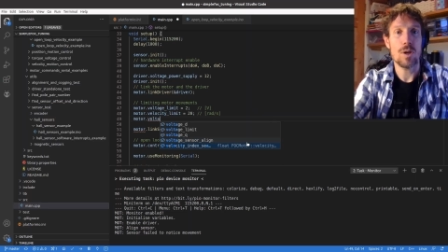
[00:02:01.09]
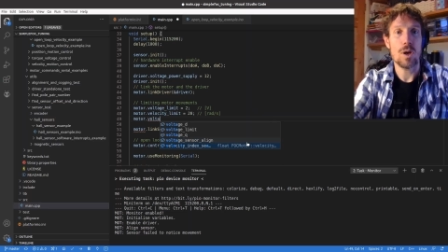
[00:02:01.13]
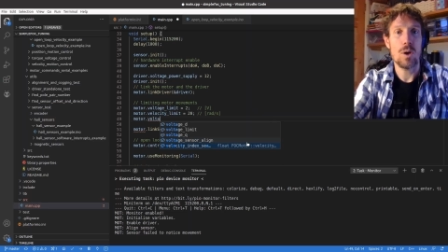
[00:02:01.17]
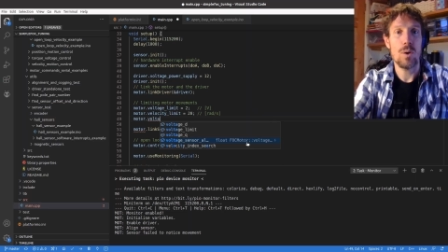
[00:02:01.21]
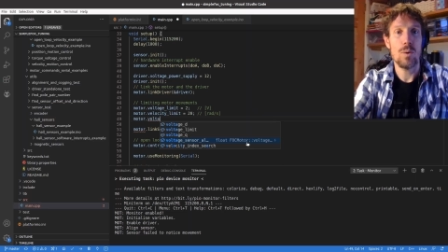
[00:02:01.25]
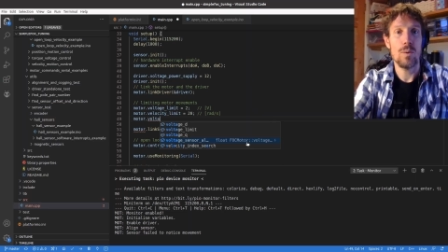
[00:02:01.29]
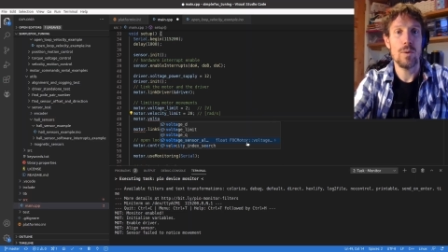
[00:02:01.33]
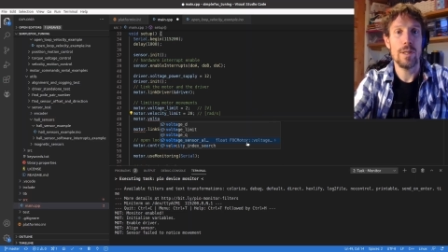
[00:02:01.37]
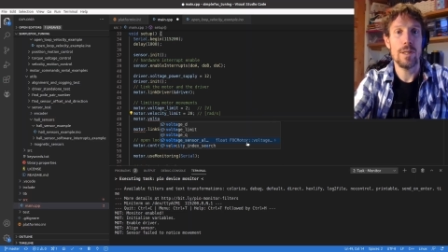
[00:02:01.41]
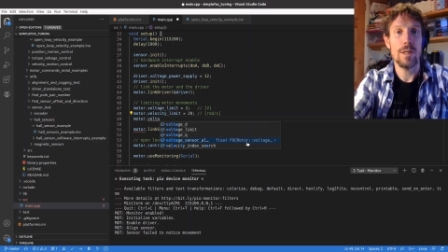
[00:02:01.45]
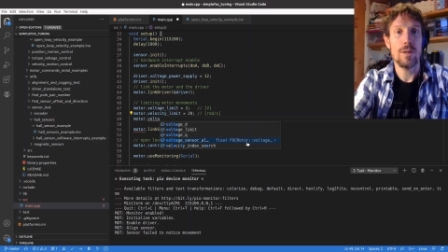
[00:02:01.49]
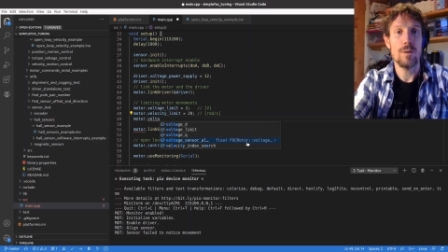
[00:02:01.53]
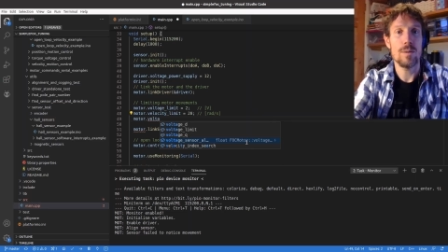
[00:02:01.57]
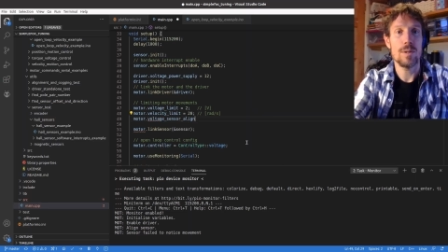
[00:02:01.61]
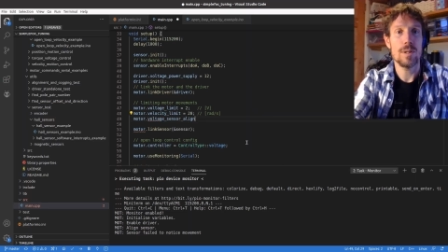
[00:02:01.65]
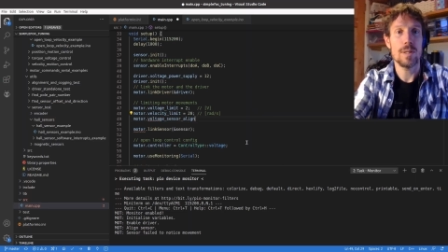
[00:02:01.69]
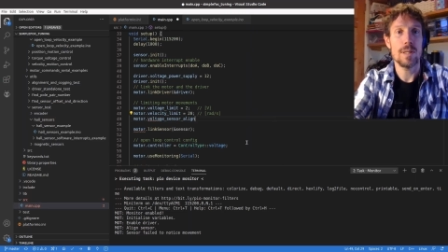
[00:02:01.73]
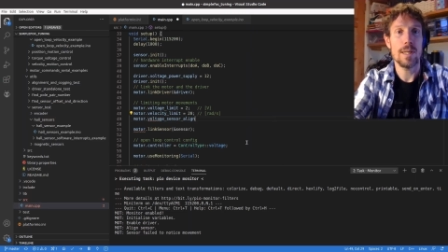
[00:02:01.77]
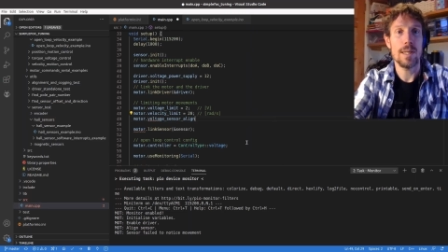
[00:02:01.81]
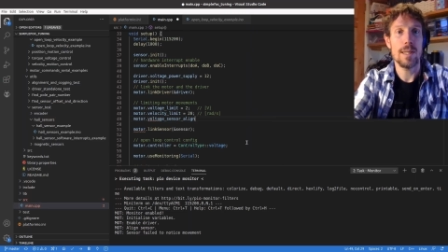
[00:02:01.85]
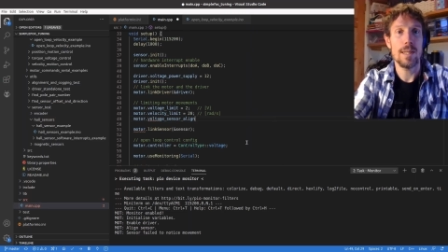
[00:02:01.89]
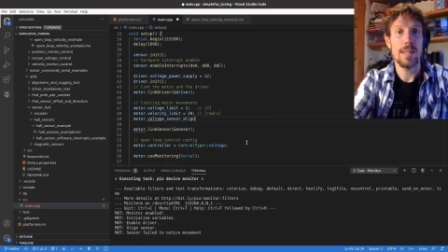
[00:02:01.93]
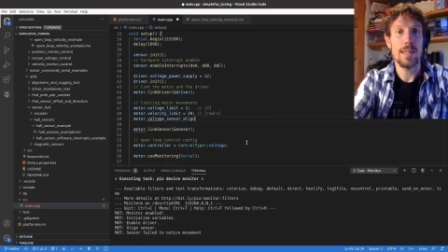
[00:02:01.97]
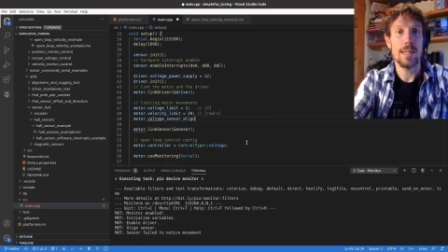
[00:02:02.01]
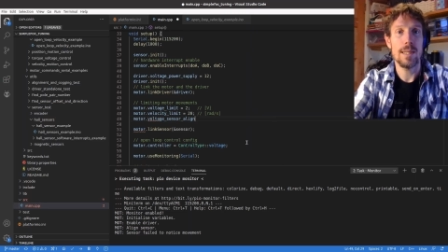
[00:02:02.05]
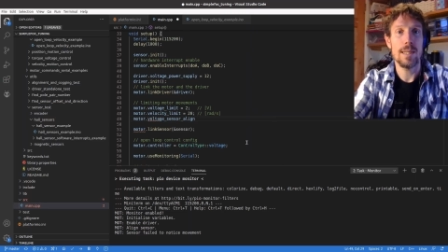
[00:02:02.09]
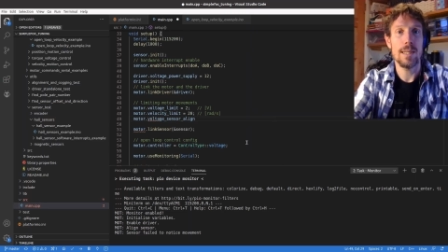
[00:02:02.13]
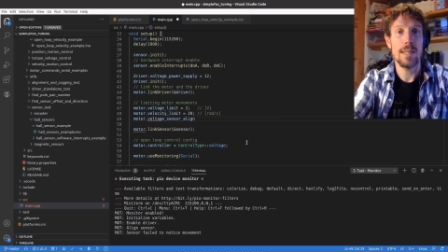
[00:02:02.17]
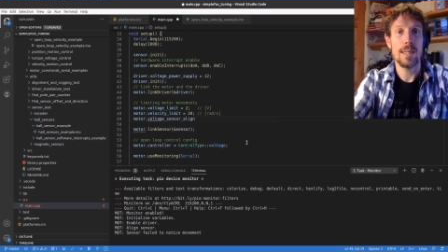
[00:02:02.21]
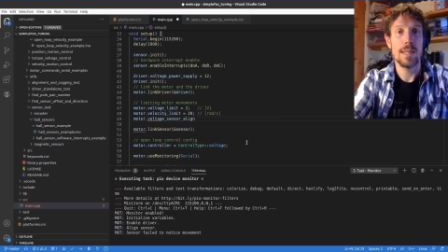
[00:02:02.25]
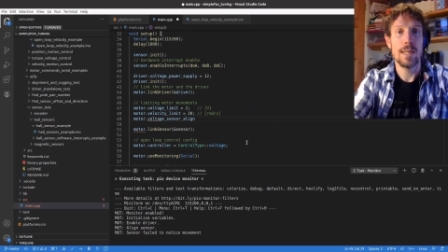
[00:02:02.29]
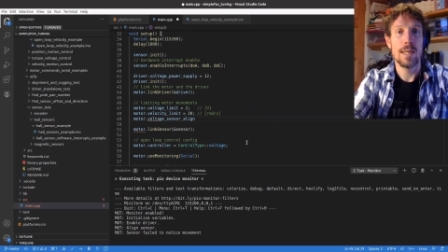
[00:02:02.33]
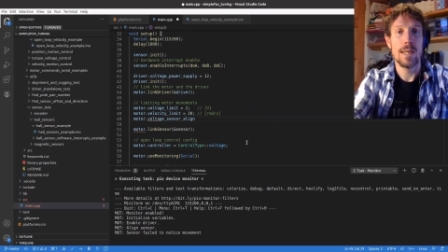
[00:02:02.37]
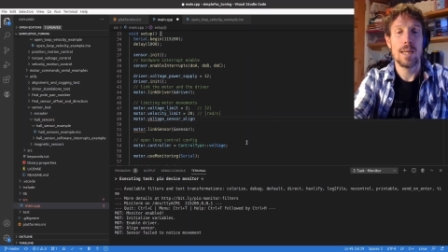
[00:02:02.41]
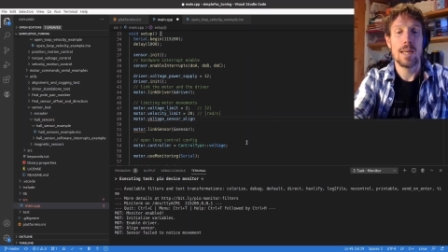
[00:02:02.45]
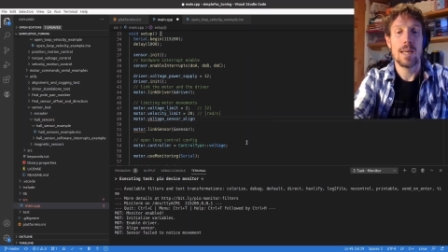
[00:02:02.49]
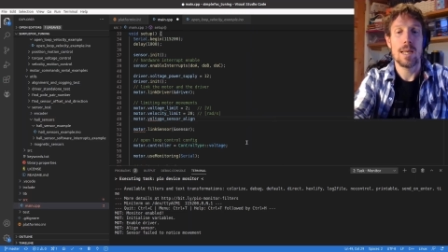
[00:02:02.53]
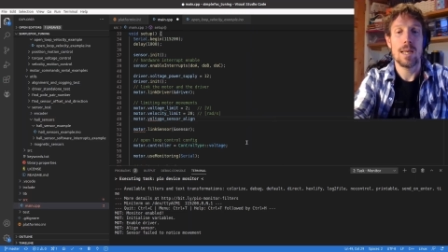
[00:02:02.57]
only used in the
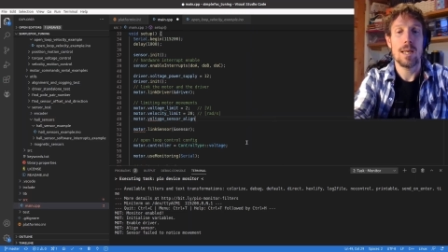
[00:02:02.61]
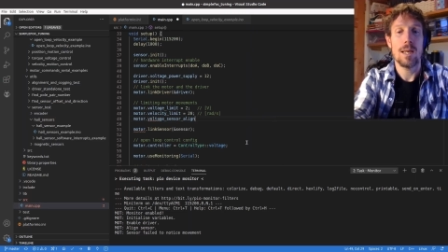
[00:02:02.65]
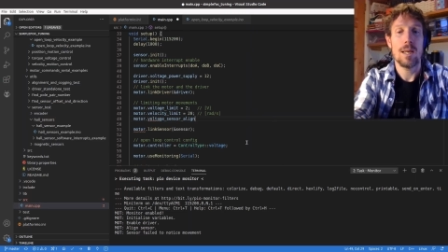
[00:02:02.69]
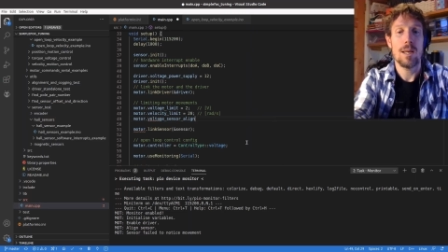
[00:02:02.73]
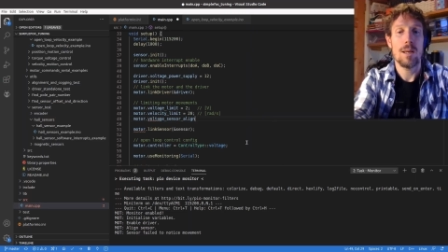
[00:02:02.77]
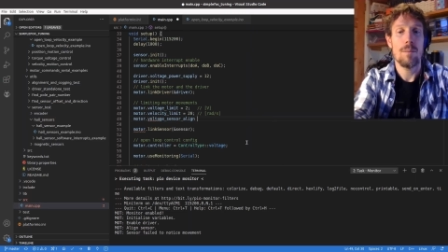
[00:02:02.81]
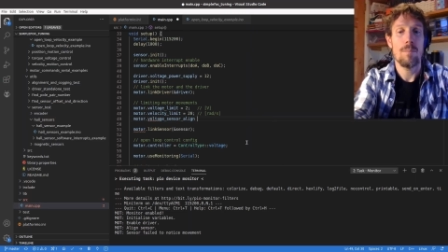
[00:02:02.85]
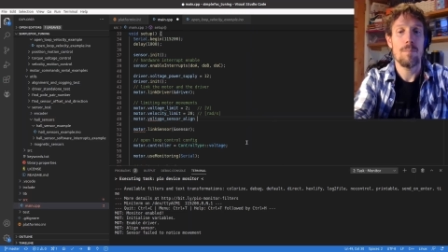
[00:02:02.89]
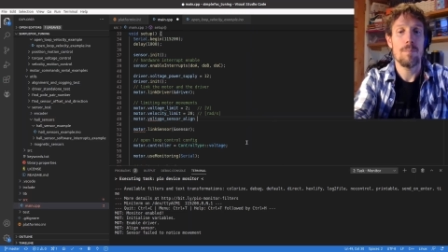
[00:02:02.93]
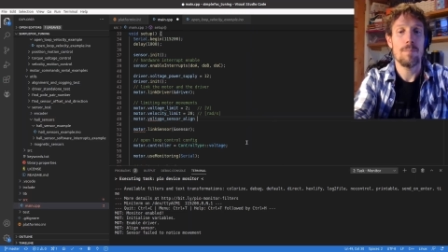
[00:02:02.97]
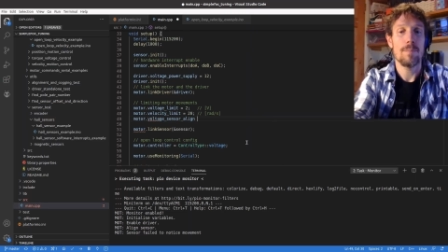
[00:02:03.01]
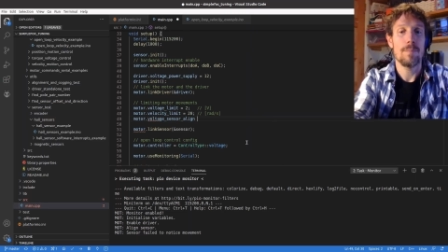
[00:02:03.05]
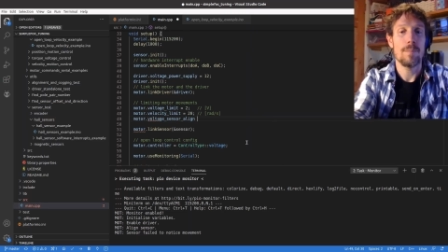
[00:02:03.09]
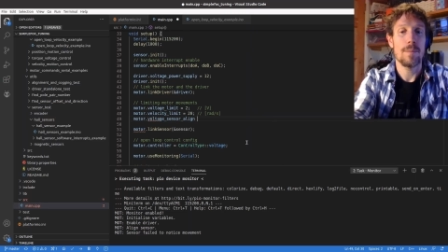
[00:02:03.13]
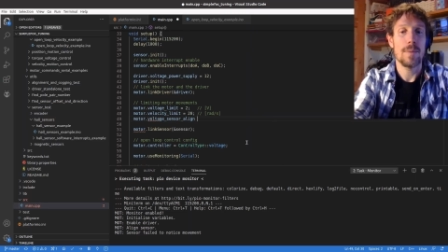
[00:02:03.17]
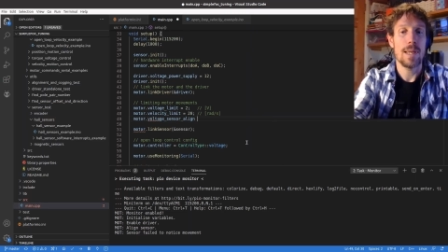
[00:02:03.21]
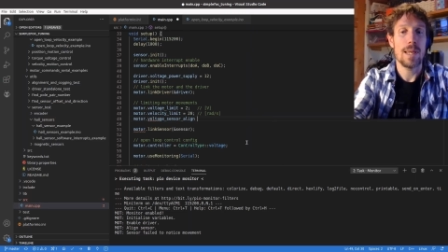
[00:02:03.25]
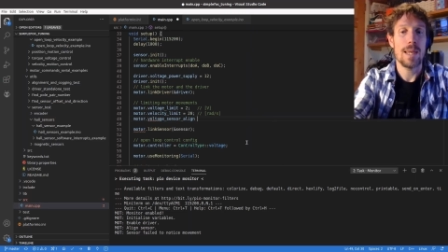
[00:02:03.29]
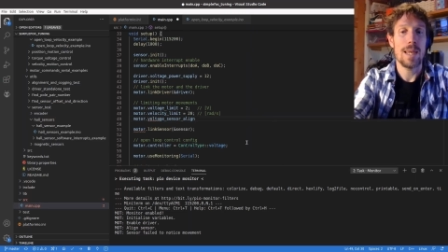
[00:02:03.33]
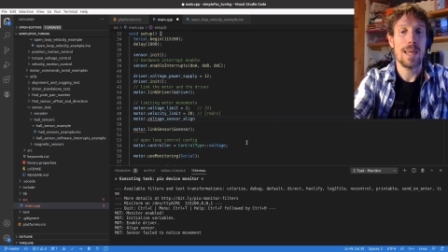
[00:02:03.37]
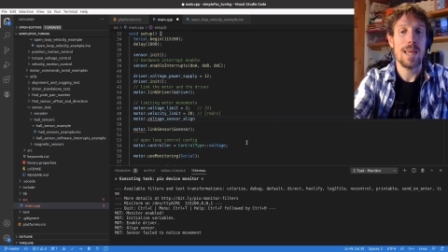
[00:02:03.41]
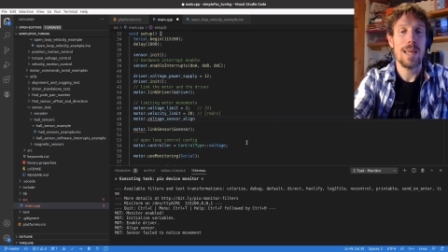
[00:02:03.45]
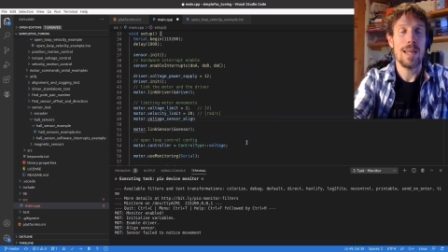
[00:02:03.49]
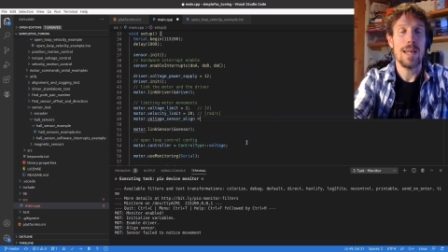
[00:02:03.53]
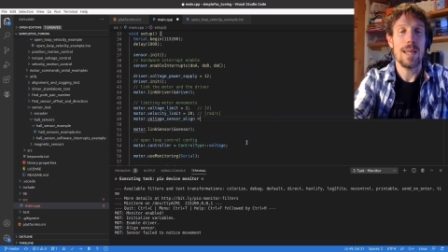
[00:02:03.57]
um, init